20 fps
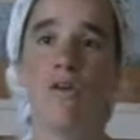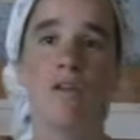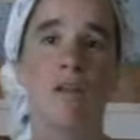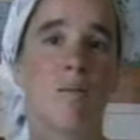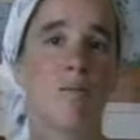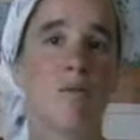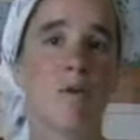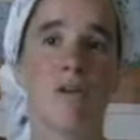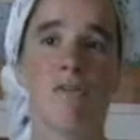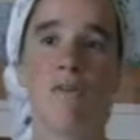
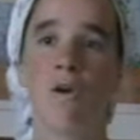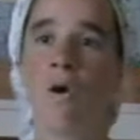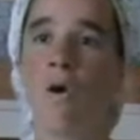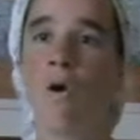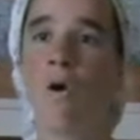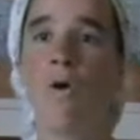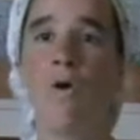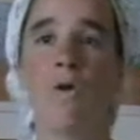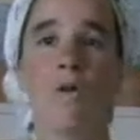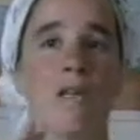some sort of
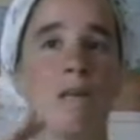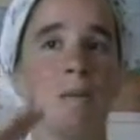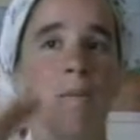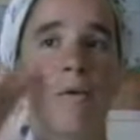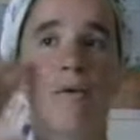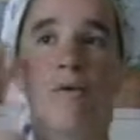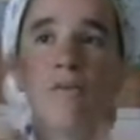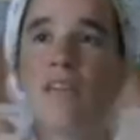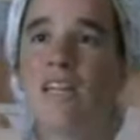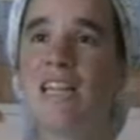holy
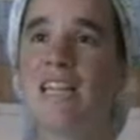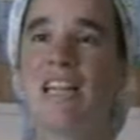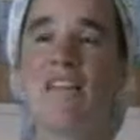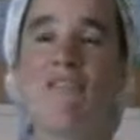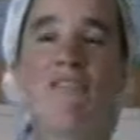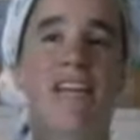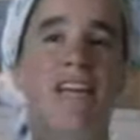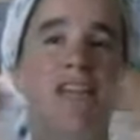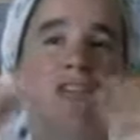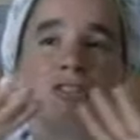person
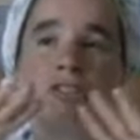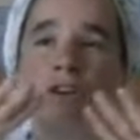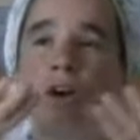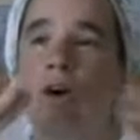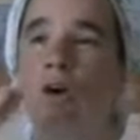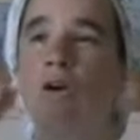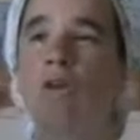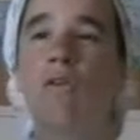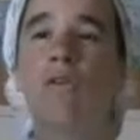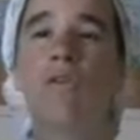living in
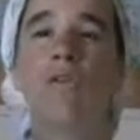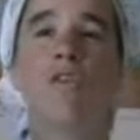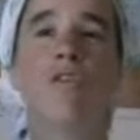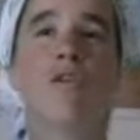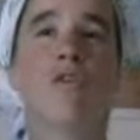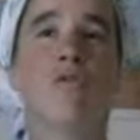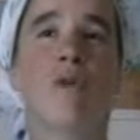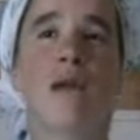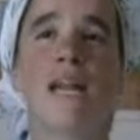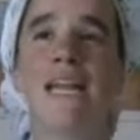total
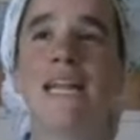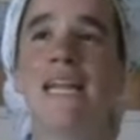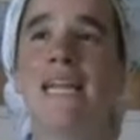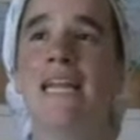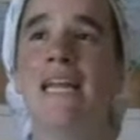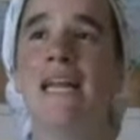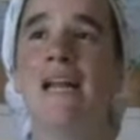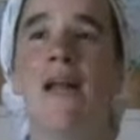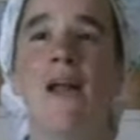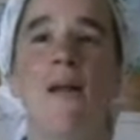
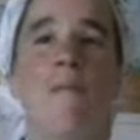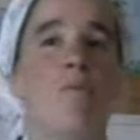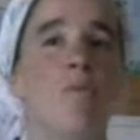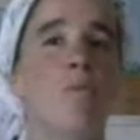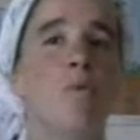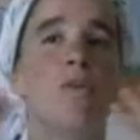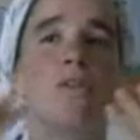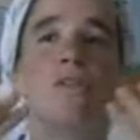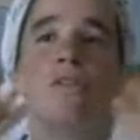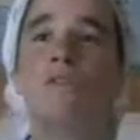serenity
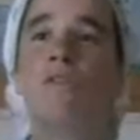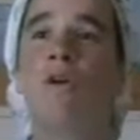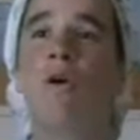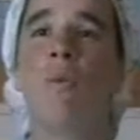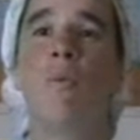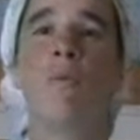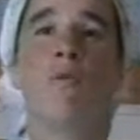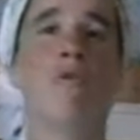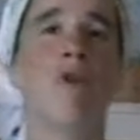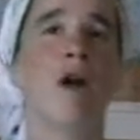with
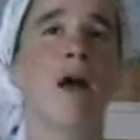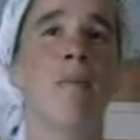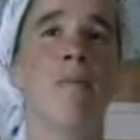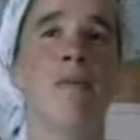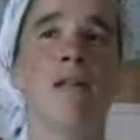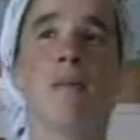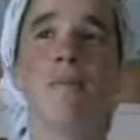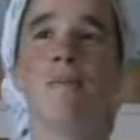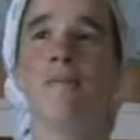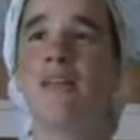no
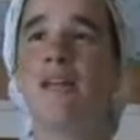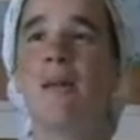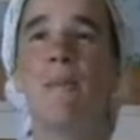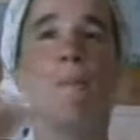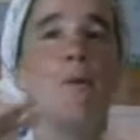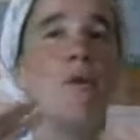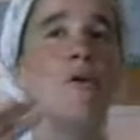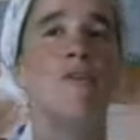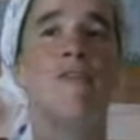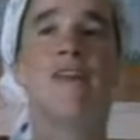problems and a
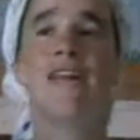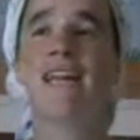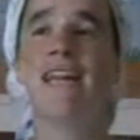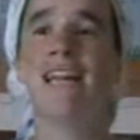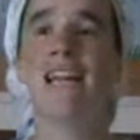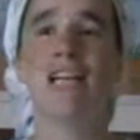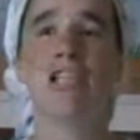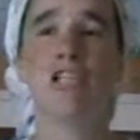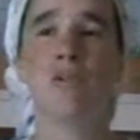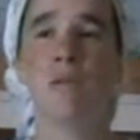perfect
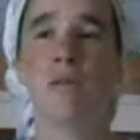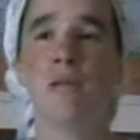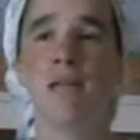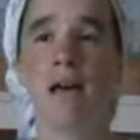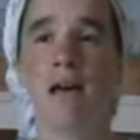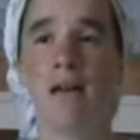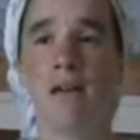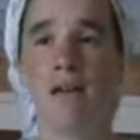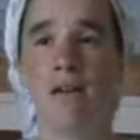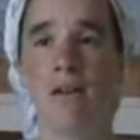connection with
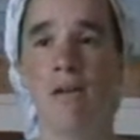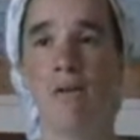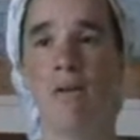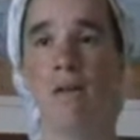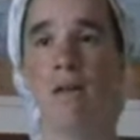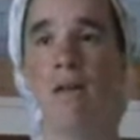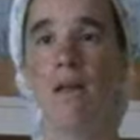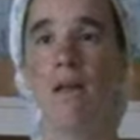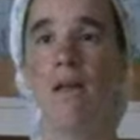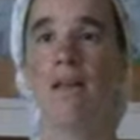God. No.
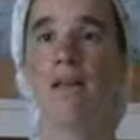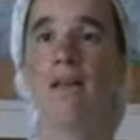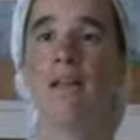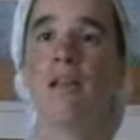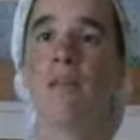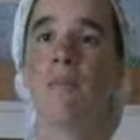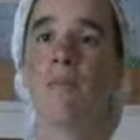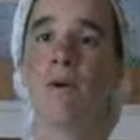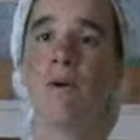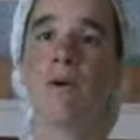
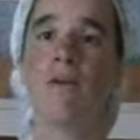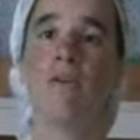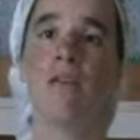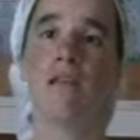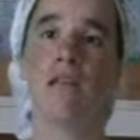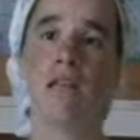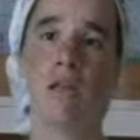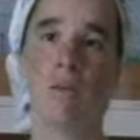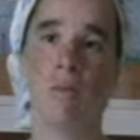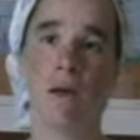Because the
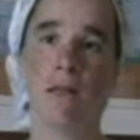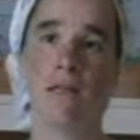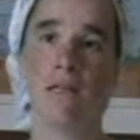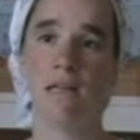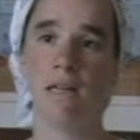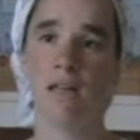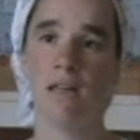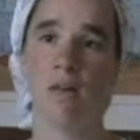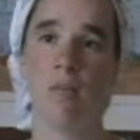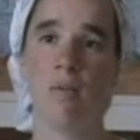person that you want
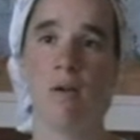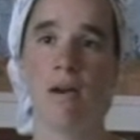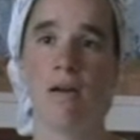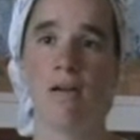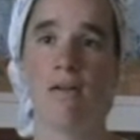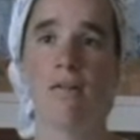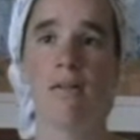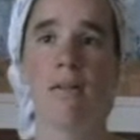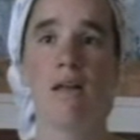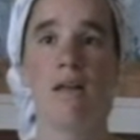leading your
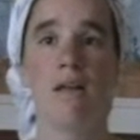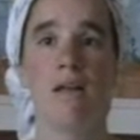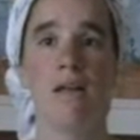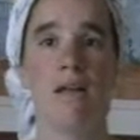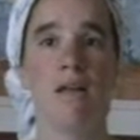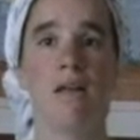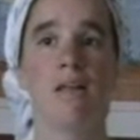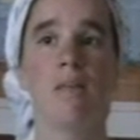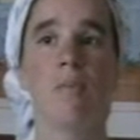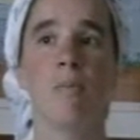prayers
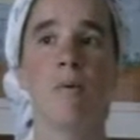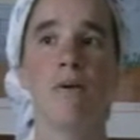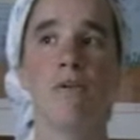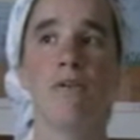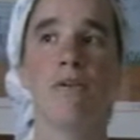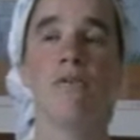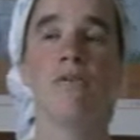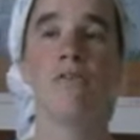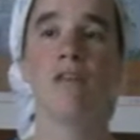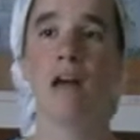is the
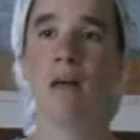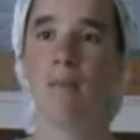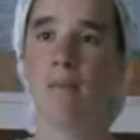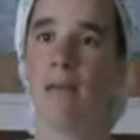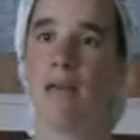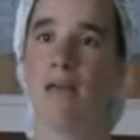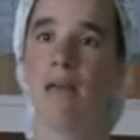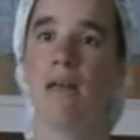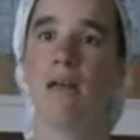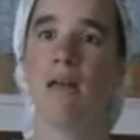person who's
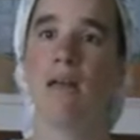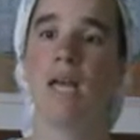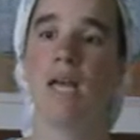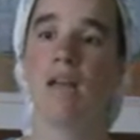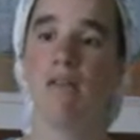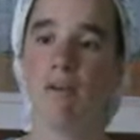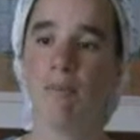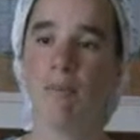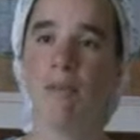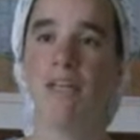coming
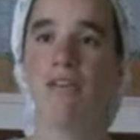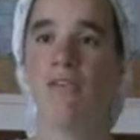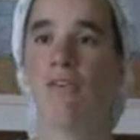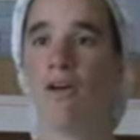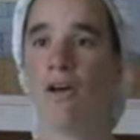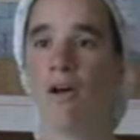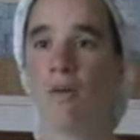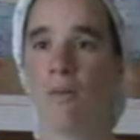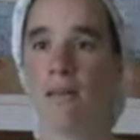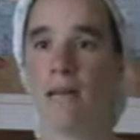from a
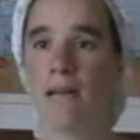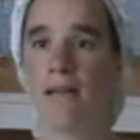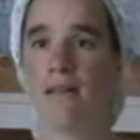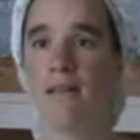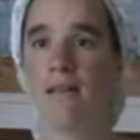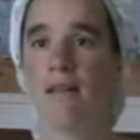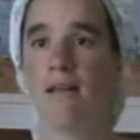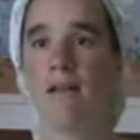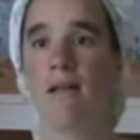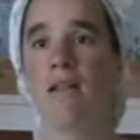difficult
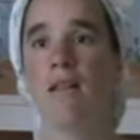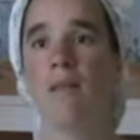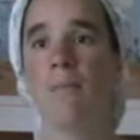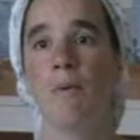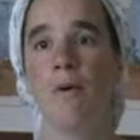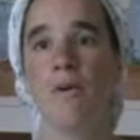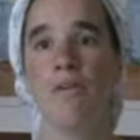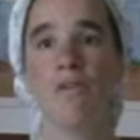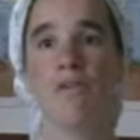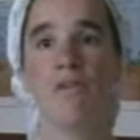place. The
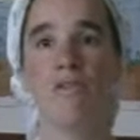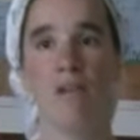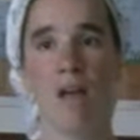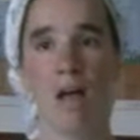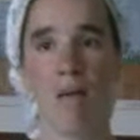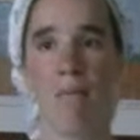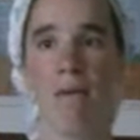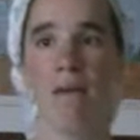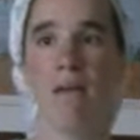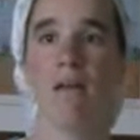person
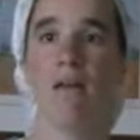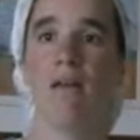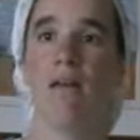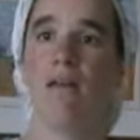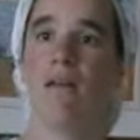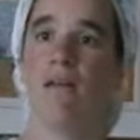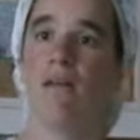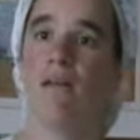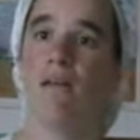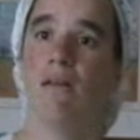
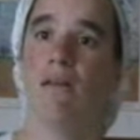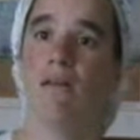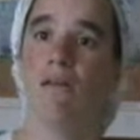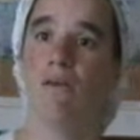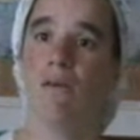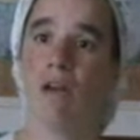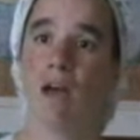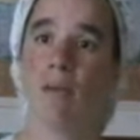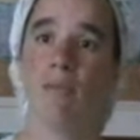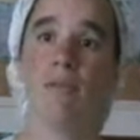
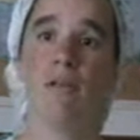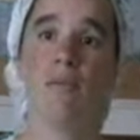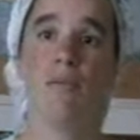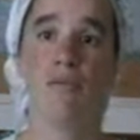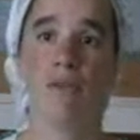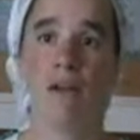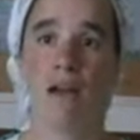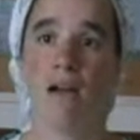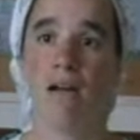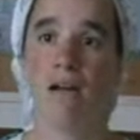who comes to
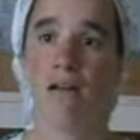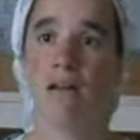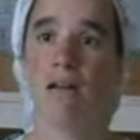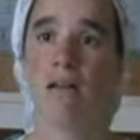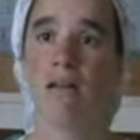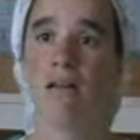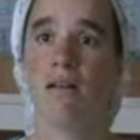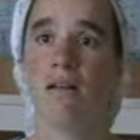prayer